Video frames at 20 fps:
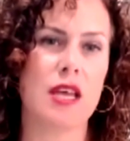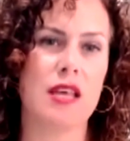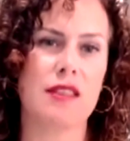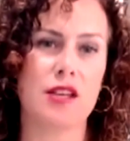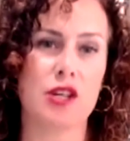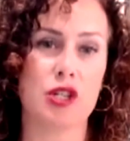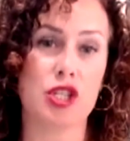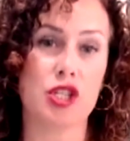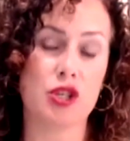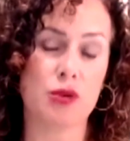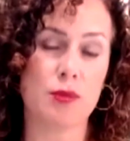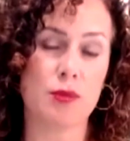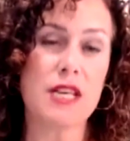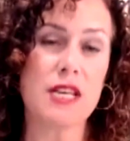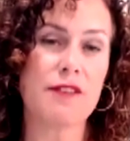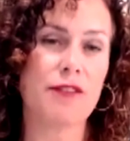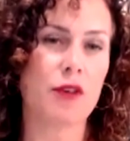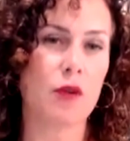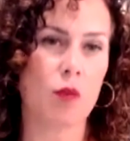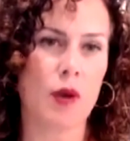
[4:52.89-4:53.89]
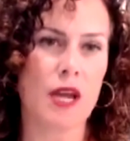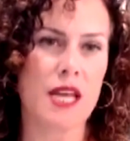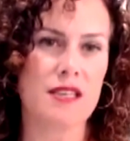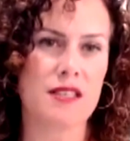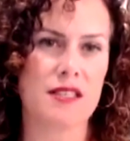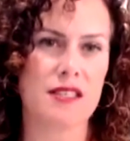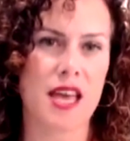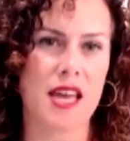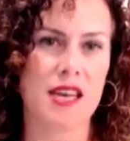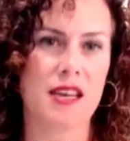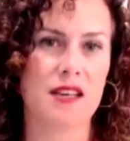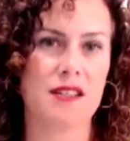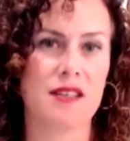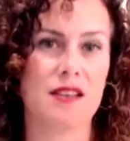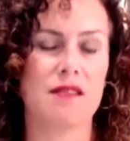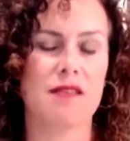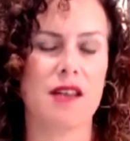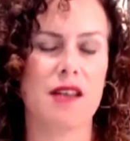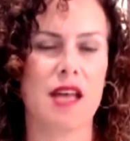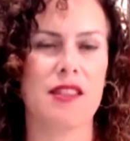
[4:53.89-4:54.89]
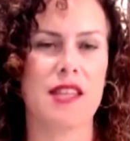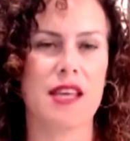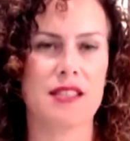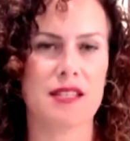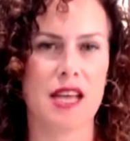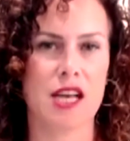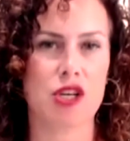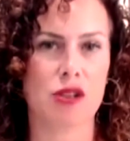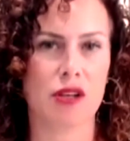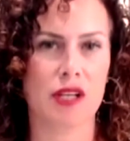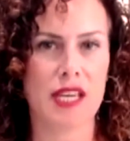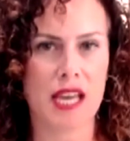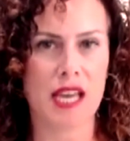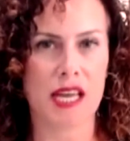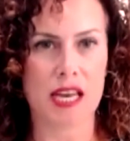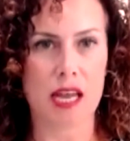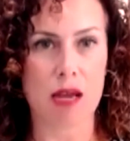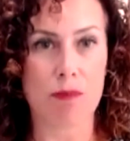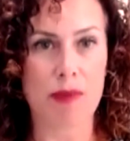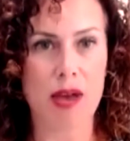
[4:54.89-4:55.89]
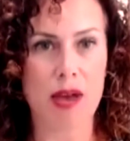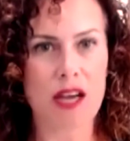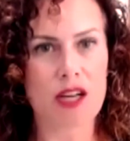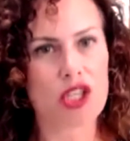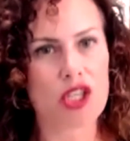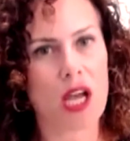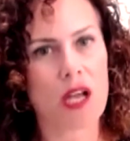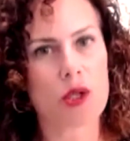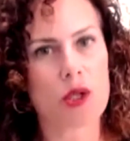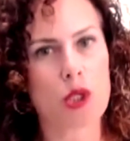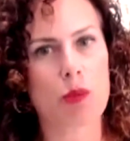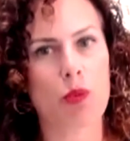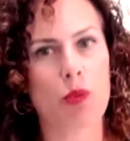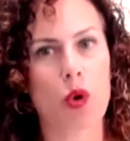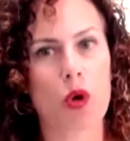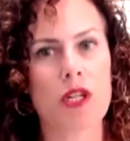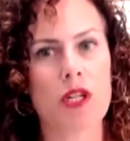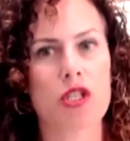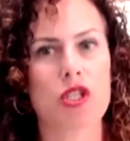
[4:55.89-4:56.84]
There's three different ways that that scheduling can impact child support.